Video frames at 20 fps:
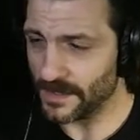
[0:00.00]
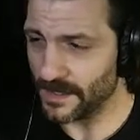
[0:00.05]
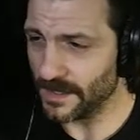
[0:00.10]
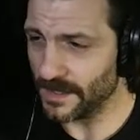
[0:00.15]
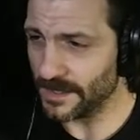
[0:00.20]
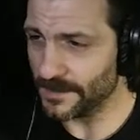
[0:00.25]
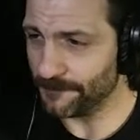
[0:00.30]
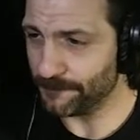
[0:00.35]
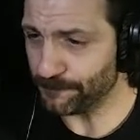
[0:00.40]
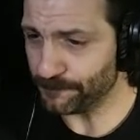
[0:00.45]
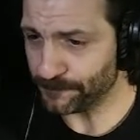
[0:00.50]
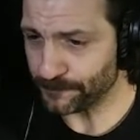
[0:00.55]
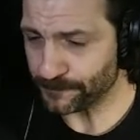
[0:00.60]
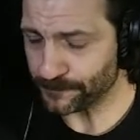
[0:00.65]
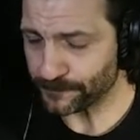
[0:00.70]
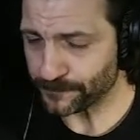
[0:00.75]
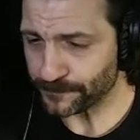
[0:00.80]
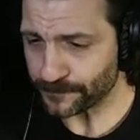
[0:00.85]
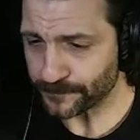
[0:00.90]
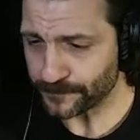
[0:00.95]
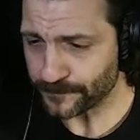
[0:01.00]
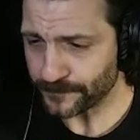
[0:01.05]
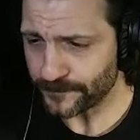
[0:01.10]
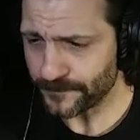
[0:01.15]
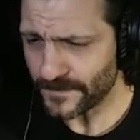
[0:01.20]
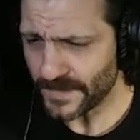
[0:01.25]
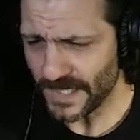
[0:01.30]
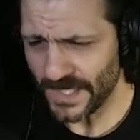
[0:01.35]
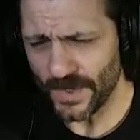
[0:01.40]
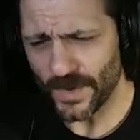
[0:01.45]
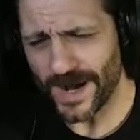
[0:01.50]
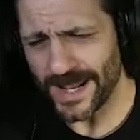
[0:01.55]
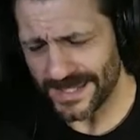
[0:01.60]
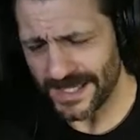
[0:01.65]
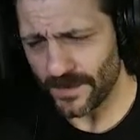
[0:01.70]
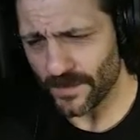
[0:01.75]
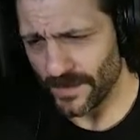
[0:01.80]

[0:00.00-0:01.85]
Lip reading: And I think